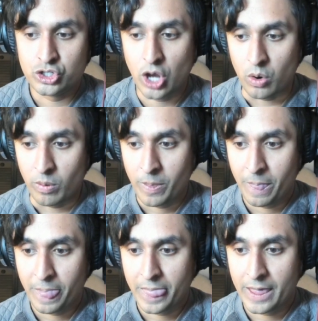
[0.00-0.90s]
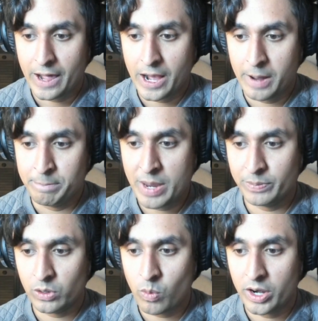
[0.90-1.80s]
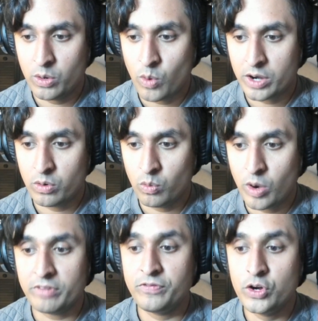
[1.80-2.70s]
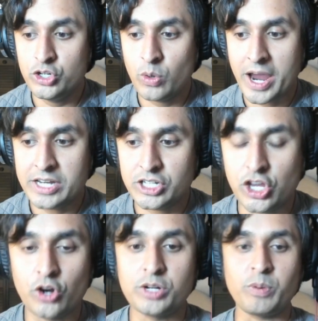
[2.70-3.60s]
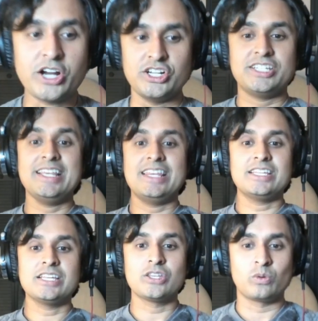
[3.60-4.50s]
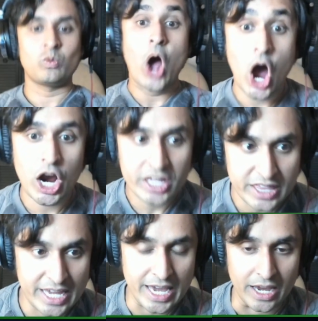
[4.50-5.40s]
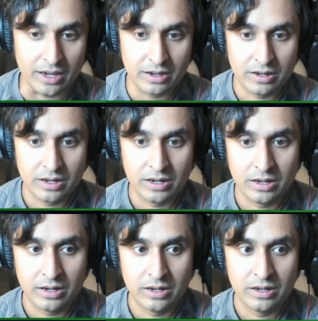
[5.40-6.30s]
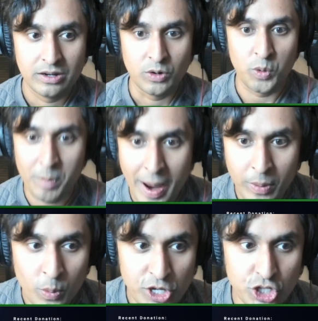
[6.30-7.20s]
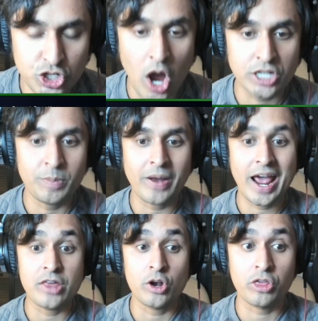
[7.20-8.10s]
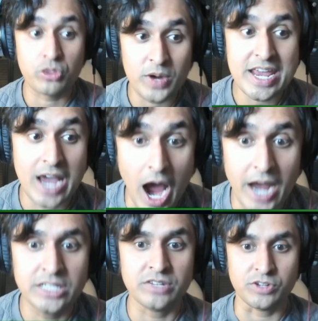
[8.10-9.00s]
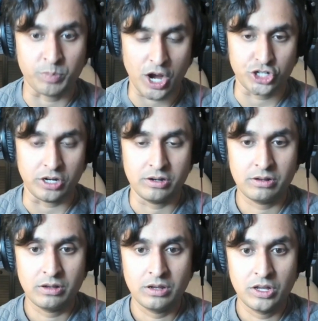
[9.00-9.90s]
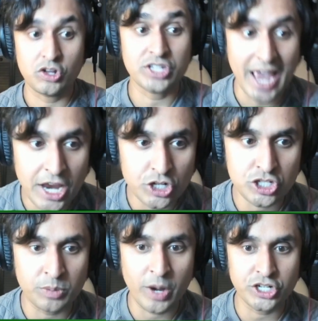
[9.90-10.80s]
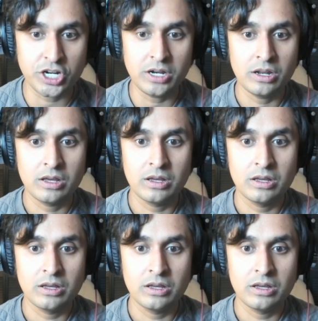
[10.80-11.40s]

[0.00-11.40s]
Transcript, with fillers: so um, people are wondering what what food do I eat to cure depression. See, this is the wrong thinking. Remember, we just talked about how there are three kinds of depression. There's anxious depression,